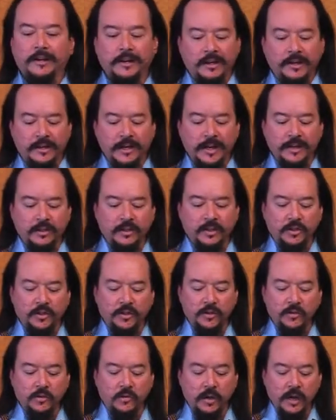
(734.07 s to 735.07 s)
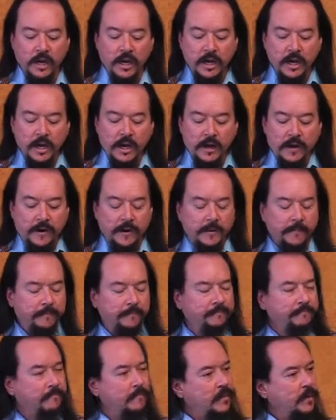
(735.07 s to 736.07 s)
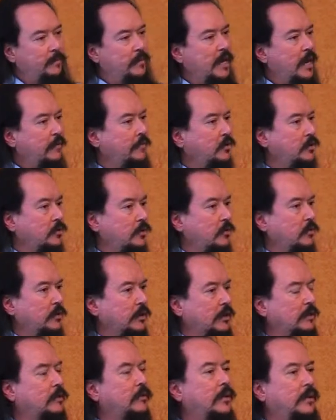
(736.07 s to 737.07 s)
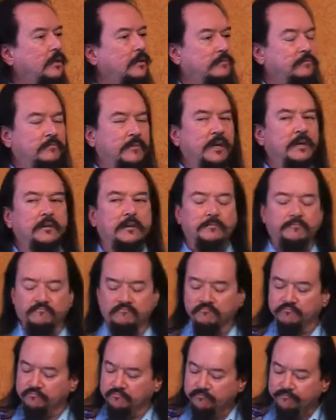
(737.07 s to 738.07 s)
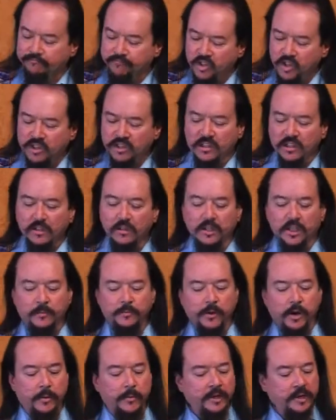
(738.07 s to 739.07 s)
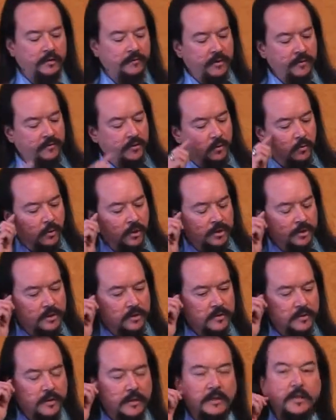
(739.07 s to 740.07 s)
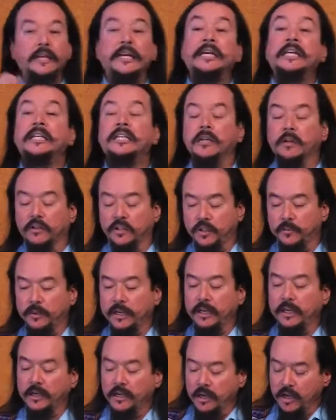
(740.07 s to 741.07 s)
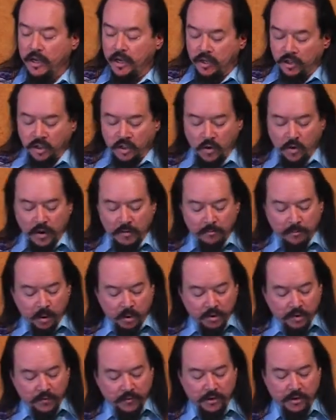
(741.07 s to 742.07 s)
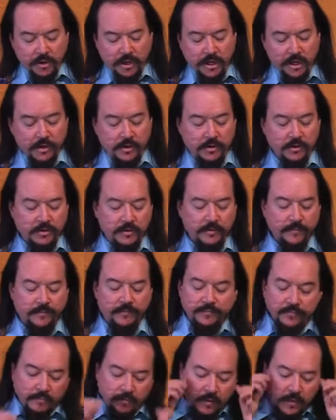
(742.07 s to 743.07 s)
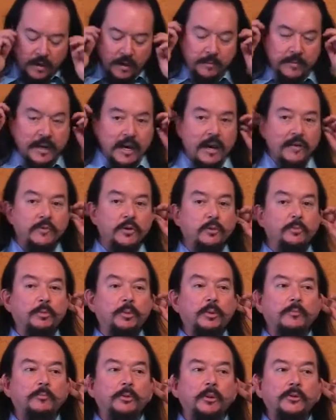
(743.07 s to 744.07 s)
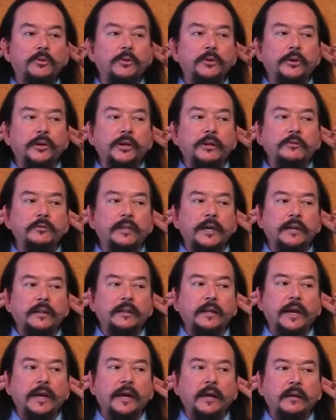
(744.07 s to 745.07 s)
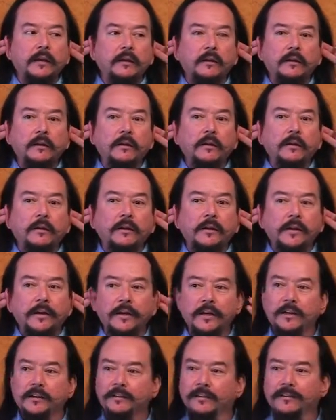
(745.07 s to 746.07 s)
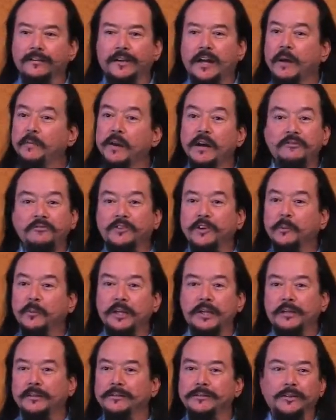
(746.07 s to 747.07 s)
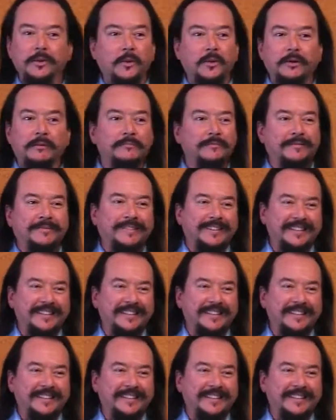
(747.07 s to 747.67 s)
connected too. Let me have you do just a little experiment, if you would, just to indulge me. So on both of your ears, I'm going to have you put both of your ears like that. I'm not filming it, so...